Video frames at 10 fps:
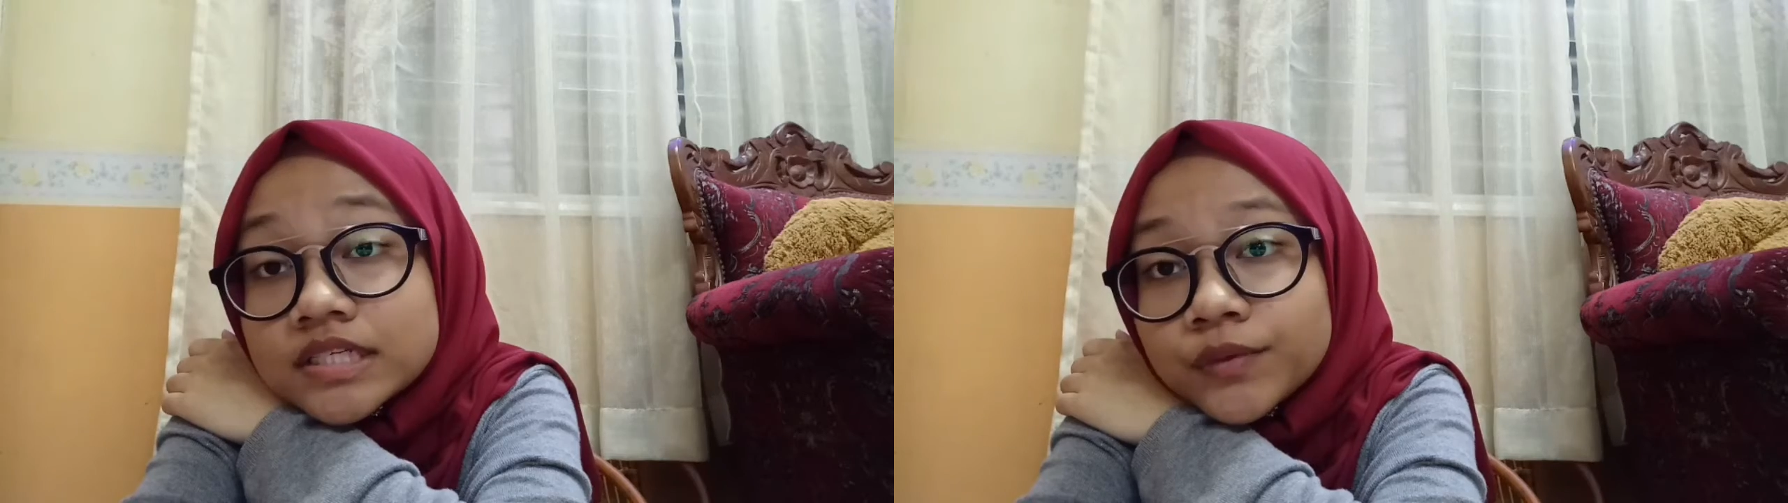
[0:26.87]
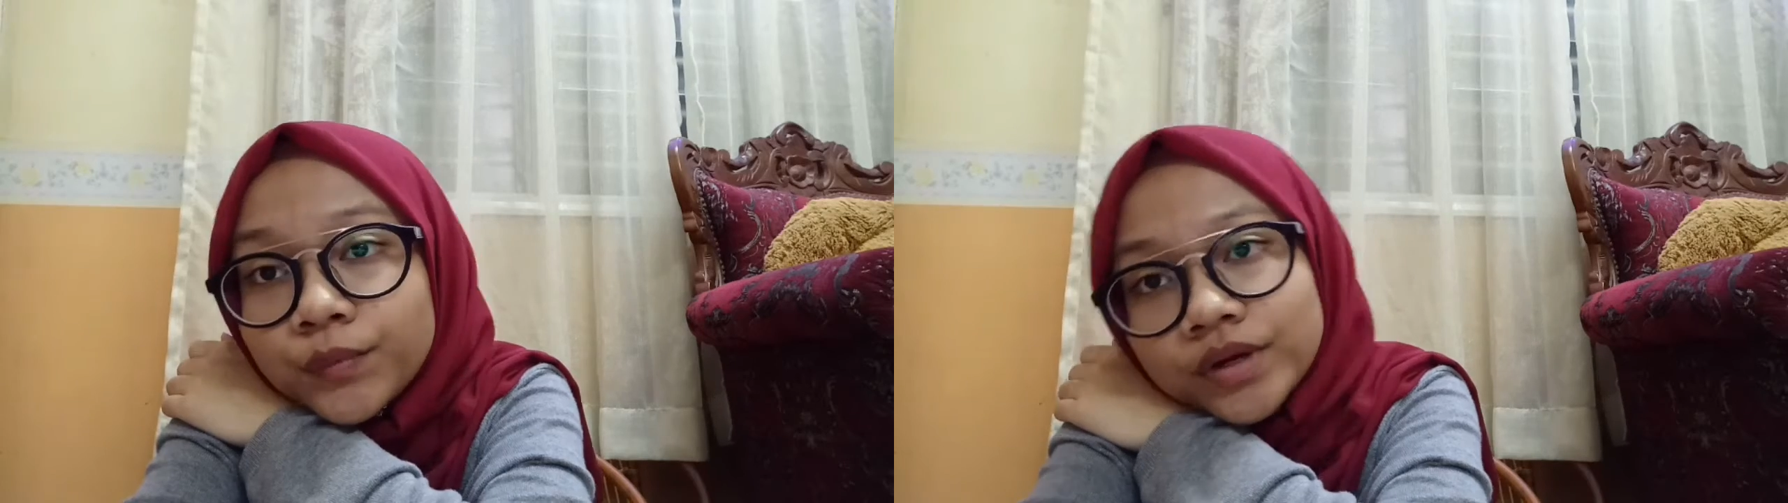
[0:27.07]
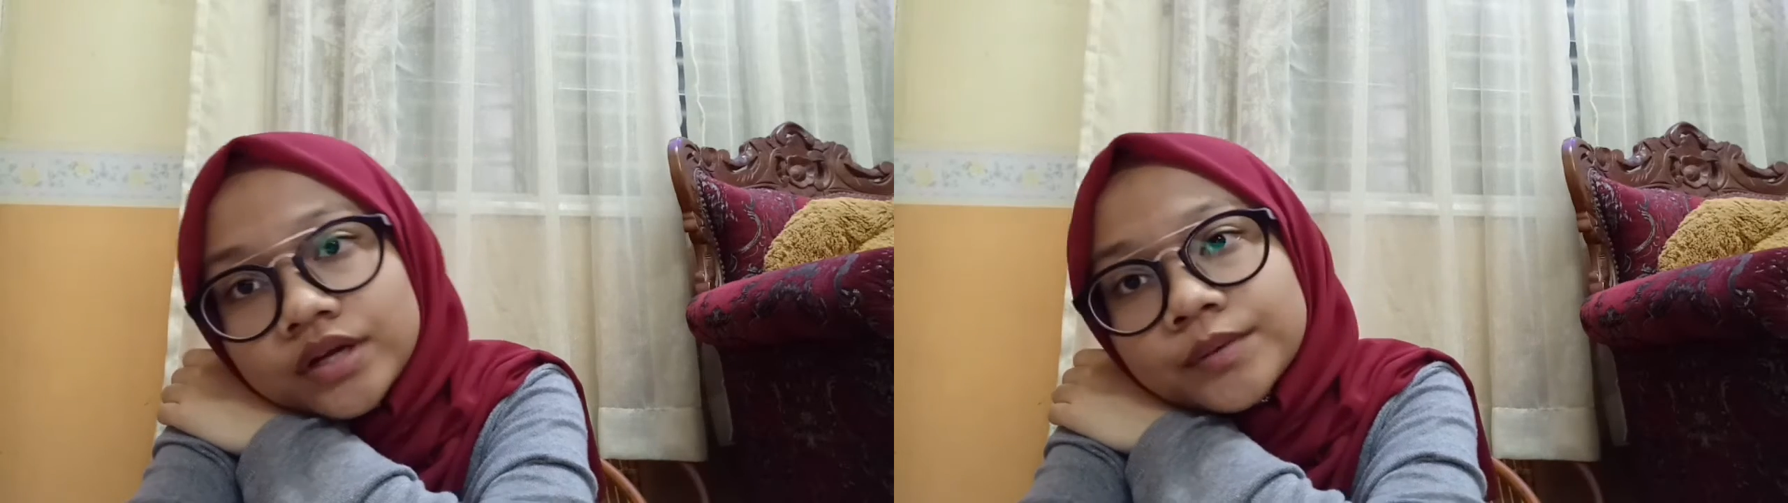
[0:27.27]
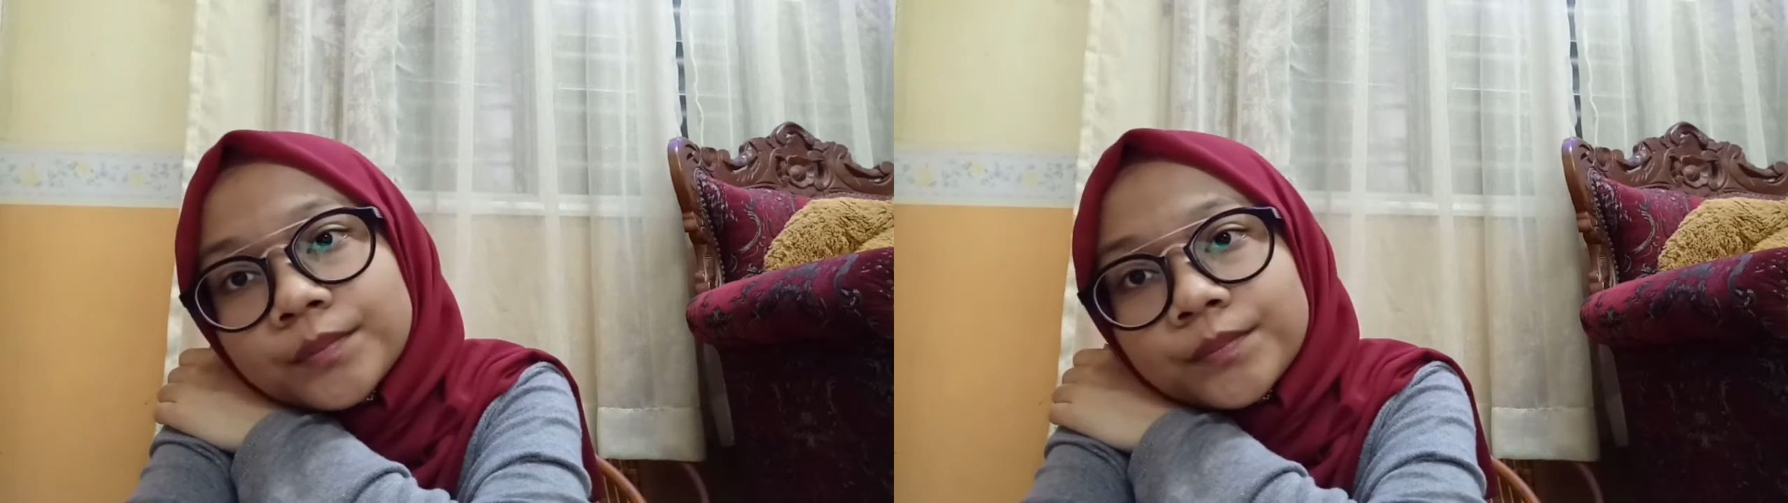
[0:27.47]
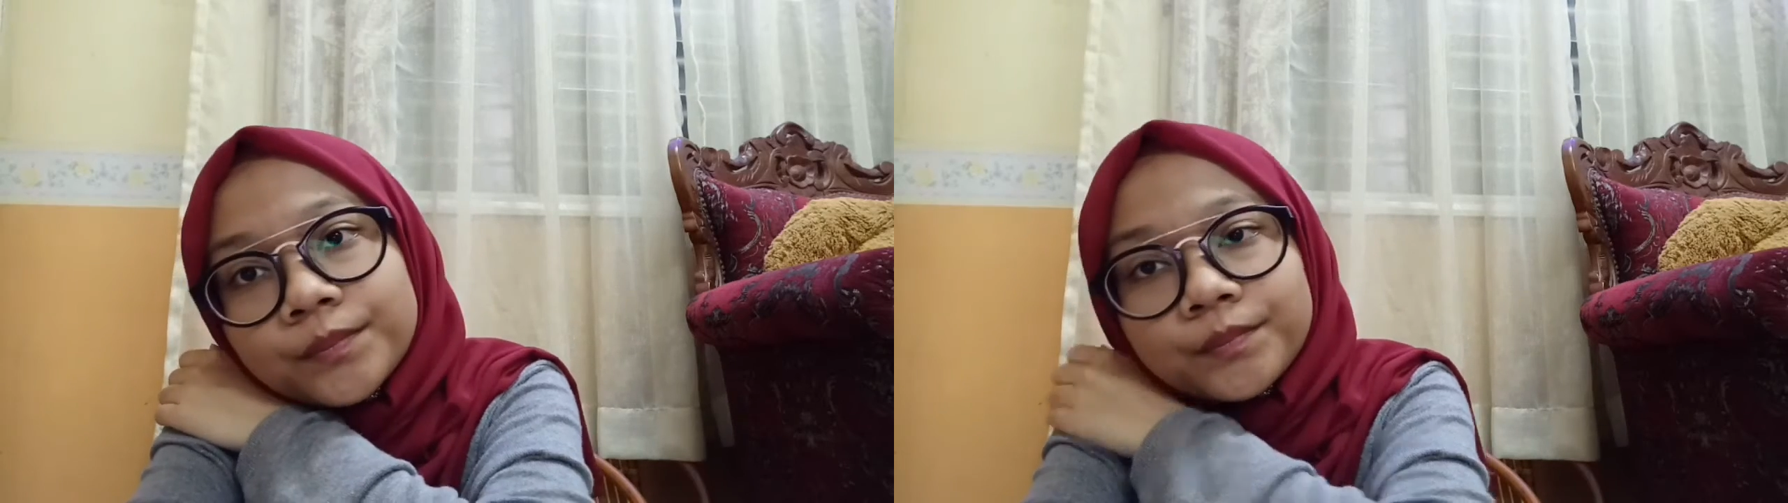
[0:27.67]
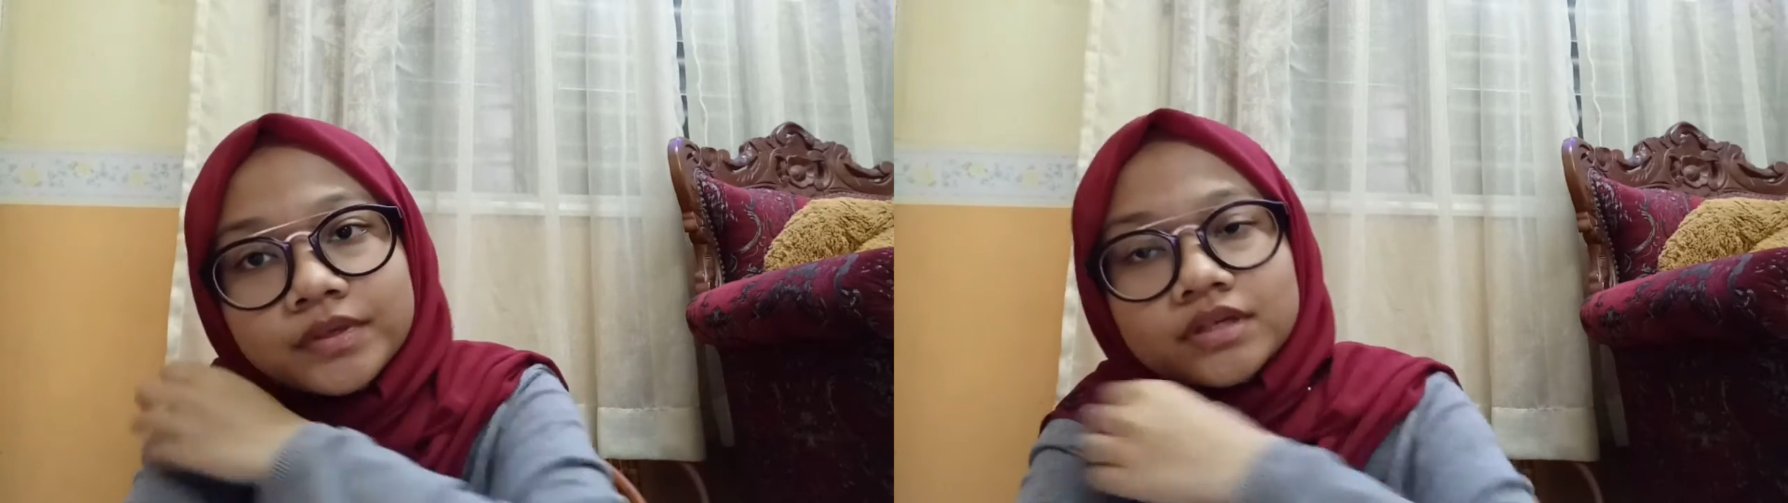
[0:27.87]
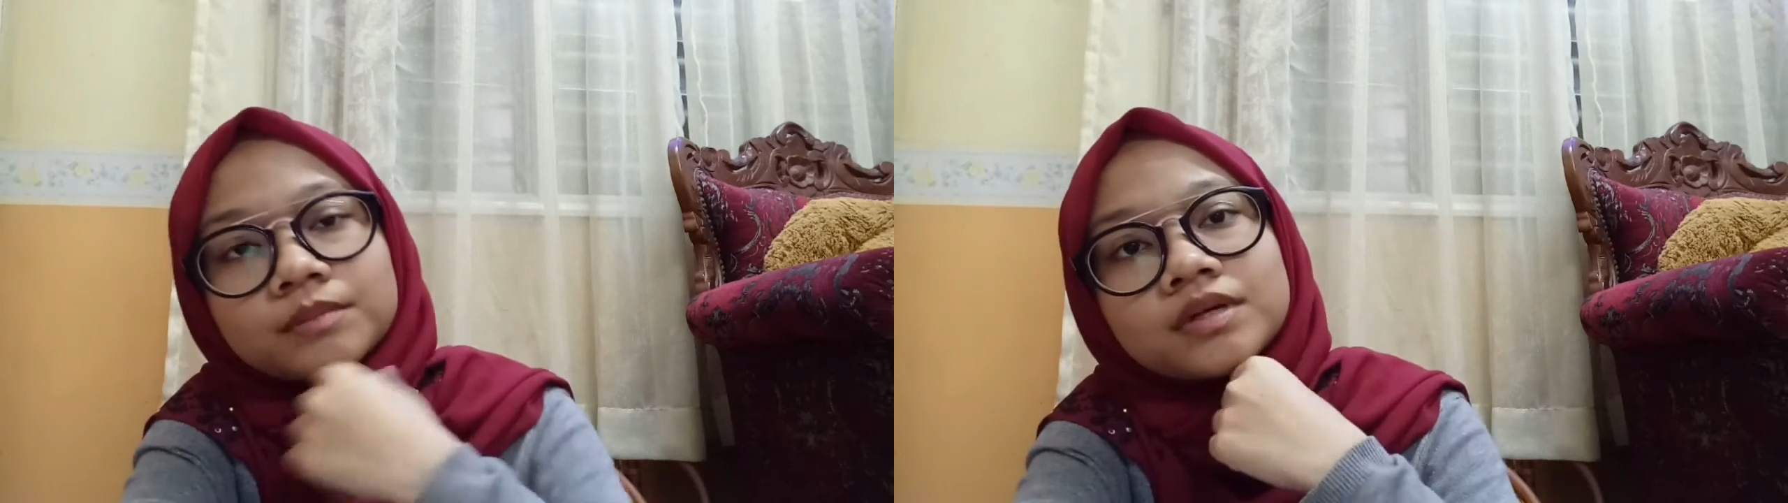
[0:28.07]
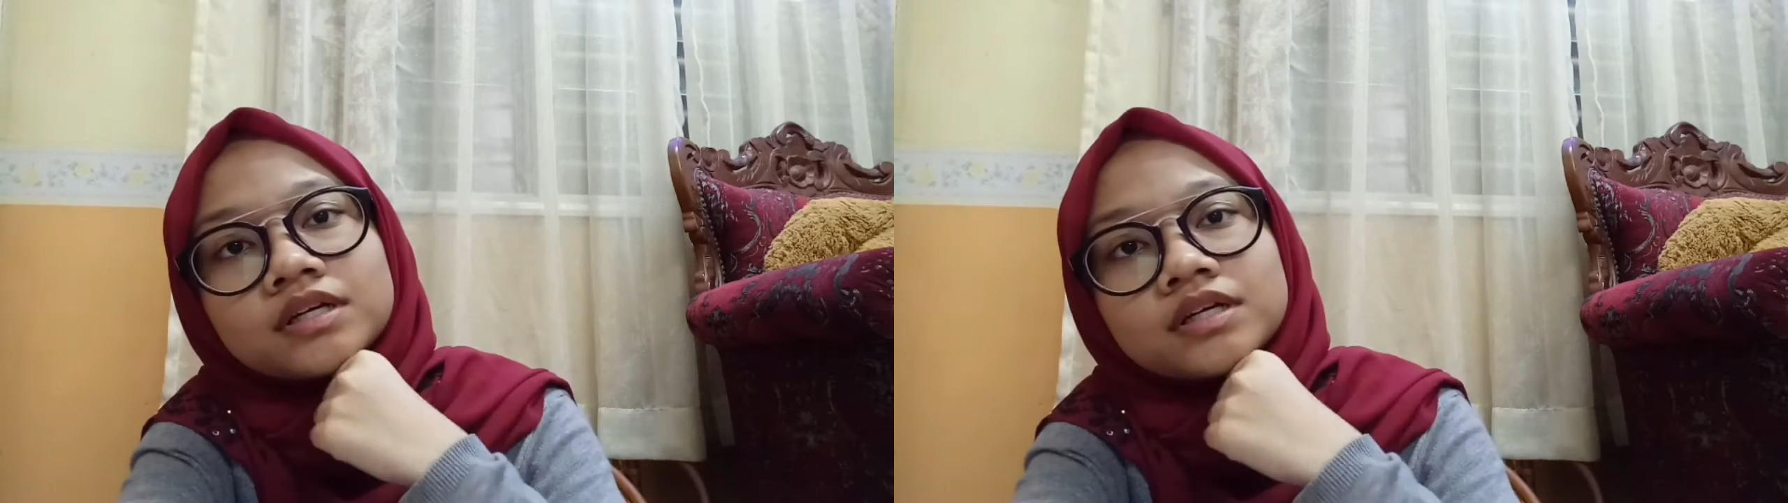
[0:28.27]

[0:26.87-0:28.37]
scene where Meghan